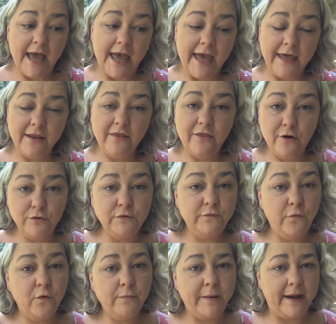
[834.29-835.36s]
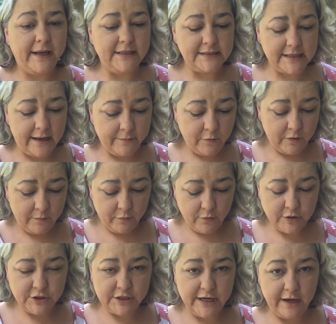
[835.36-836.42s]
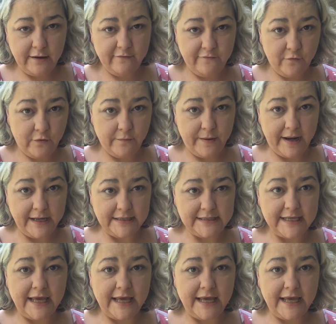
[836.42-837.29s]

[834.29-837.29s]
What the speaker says: And those 4 bites, I'm going to portion out 4 bites,